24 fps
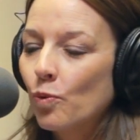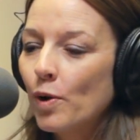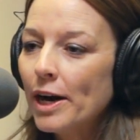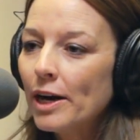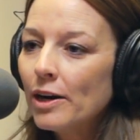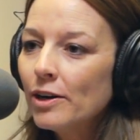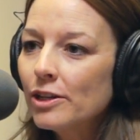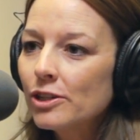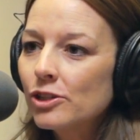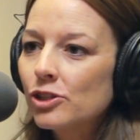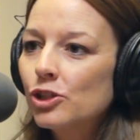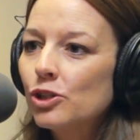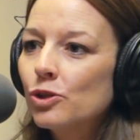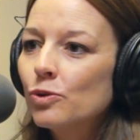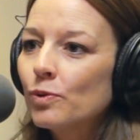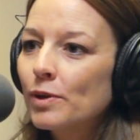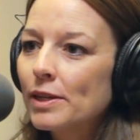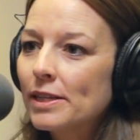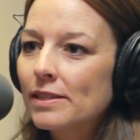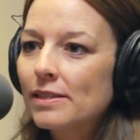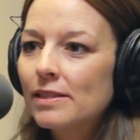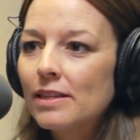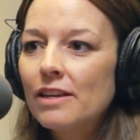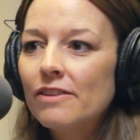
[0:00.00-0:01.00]
Where did you
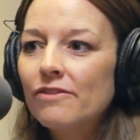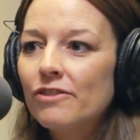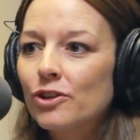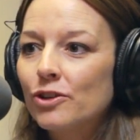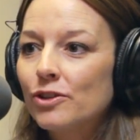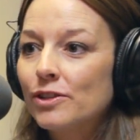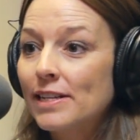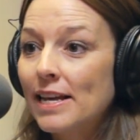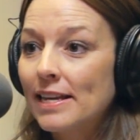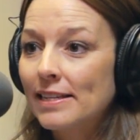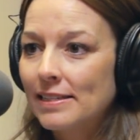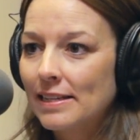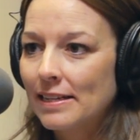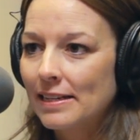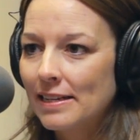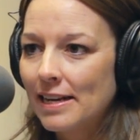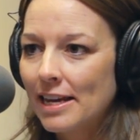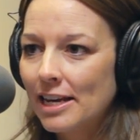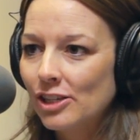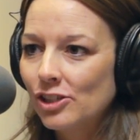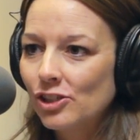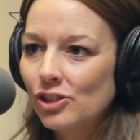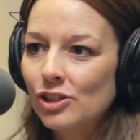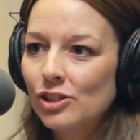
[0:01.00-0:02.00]
receive your
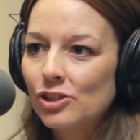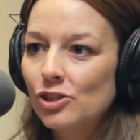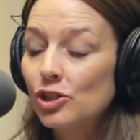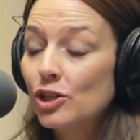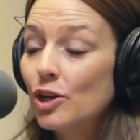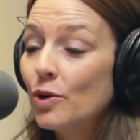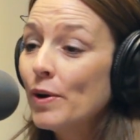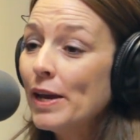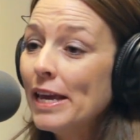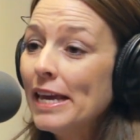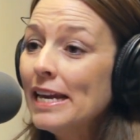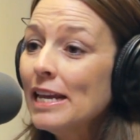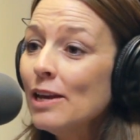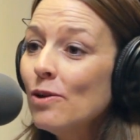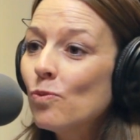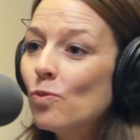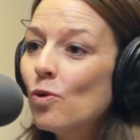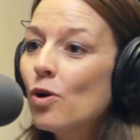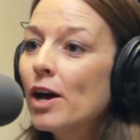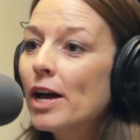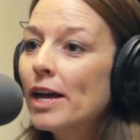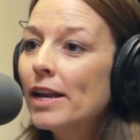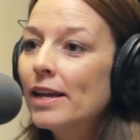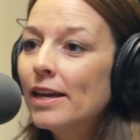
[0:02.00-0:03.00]
designations?
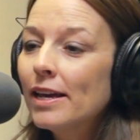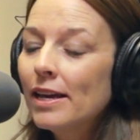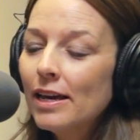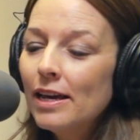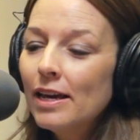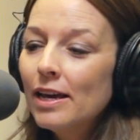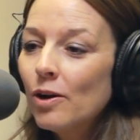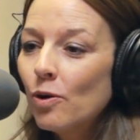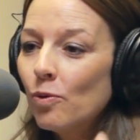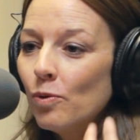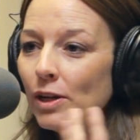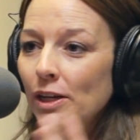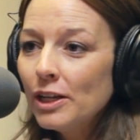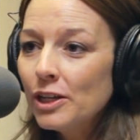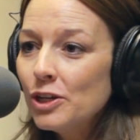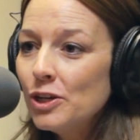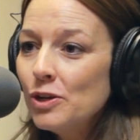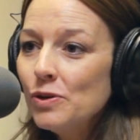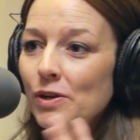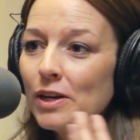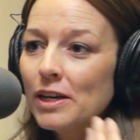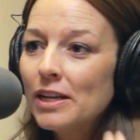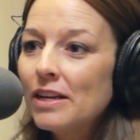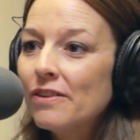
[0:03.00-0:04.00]
Anyone, Willie,
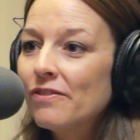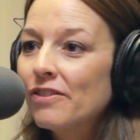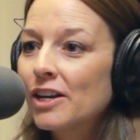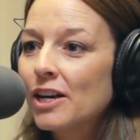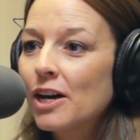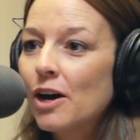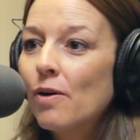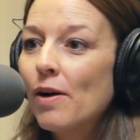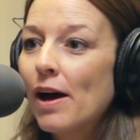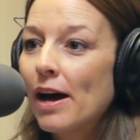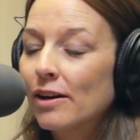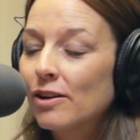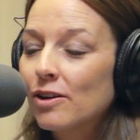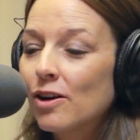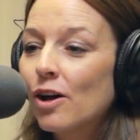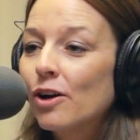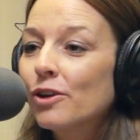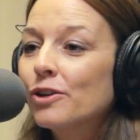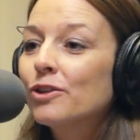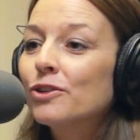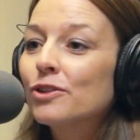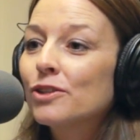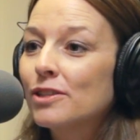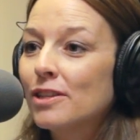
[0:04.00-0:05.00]
you can even go out and
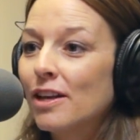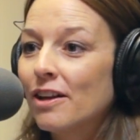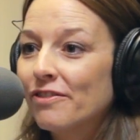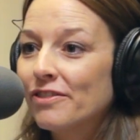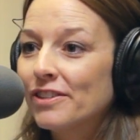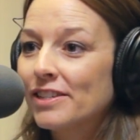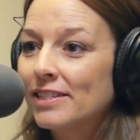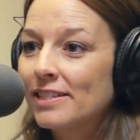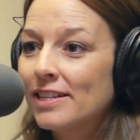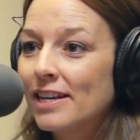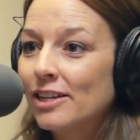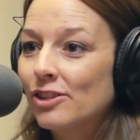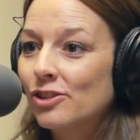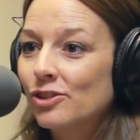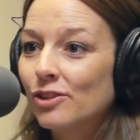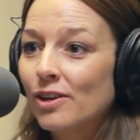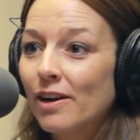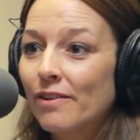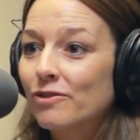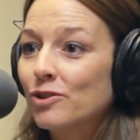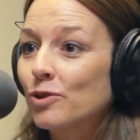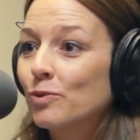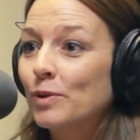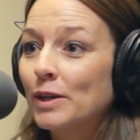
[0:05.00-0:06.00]
call yourself a stager
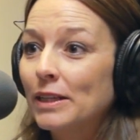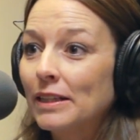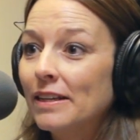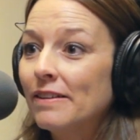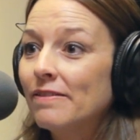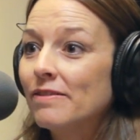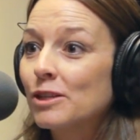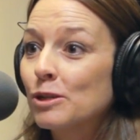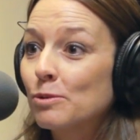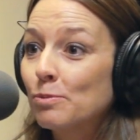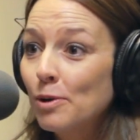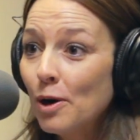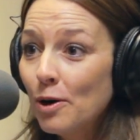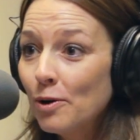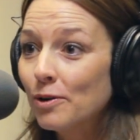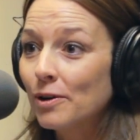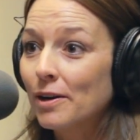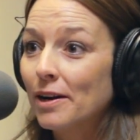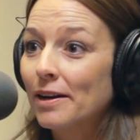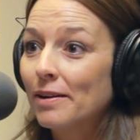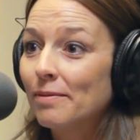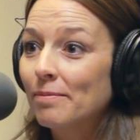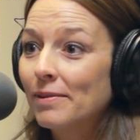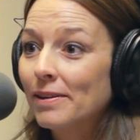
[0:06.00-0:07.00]
after we leave this
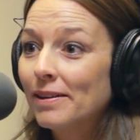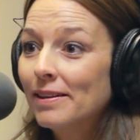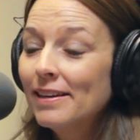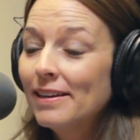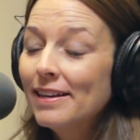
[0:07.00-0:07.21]
program.